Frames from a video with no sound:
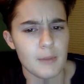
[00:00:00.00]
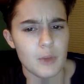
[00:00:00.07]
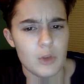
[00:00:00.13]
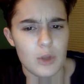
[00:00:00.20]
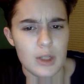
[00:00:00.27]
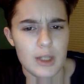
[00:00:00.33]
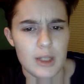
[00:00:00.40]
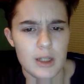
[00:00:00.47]
so
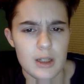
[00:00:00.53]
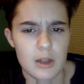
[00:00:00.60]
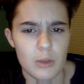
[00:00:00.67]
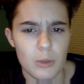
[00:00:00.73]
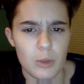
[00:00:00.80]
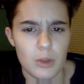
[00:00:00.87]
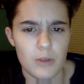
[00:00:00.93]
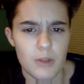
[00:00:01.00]
I need to get
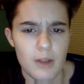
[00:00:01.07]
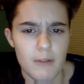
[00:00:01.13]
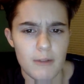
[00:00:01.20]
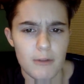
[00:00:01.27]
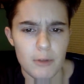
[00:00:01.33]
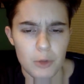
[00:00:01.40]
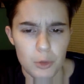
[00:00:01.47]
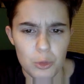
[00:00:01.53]
rid of that
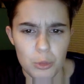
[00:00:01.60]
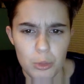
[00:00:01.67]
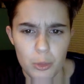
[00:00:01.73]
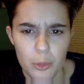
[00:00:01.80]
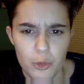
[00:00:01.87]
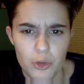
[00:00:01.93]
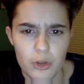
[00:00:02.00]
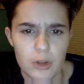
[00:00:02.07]
first
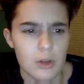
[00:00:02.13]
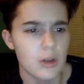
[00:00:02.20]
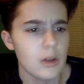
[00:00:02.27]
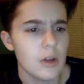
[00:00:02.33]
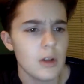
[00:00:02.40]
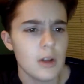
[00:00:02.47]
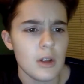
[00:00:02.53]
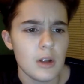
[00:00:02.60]
portion.
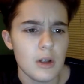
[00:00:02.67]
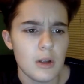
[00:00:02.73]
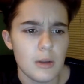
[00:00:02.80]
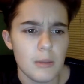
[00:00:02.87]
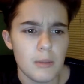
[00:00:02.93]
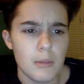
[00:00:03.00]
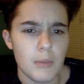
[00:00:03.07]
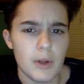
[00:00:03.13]

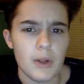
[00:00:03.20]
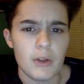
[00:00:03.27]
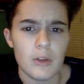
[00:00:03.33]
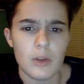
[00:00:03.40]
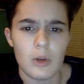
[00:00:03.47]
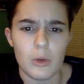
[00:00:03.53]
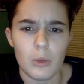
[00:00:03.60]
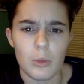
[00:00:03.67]
But
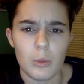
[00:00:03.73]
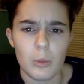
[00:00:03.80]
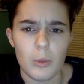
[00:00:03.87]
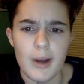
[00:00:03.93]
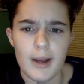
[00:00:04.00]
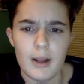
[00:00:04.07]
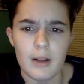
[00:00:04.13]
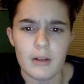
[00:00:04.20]
oh
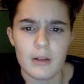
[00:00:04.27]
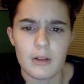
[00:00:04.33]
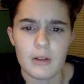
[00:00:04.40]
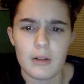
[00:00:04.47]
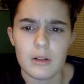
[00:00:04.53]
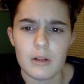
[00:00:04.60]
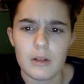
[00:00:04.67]
well.